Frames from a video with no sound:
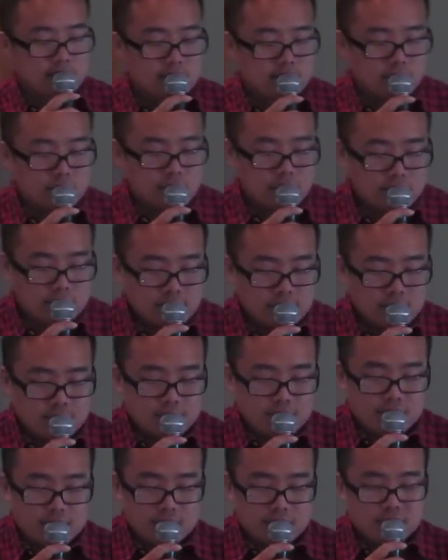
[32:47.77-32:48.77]
with the verse
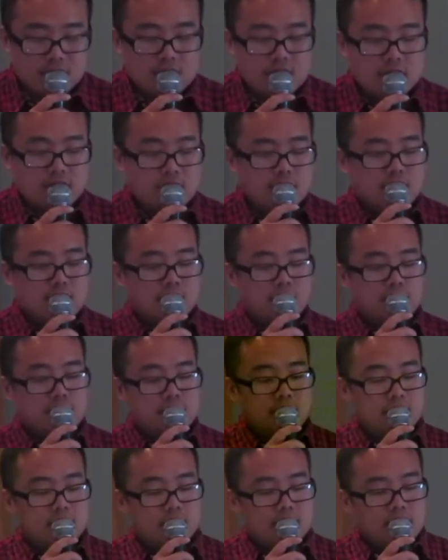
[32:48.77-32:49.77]
we first started off
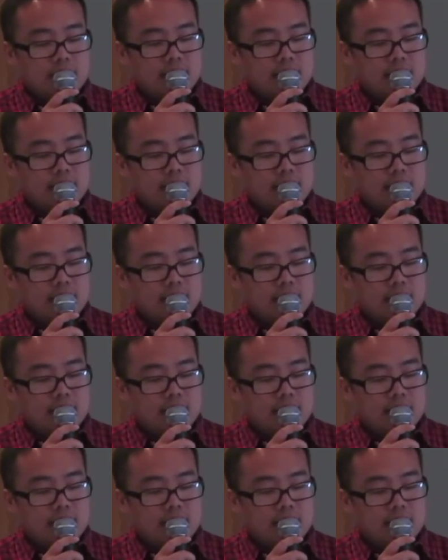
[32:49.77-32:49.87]
with.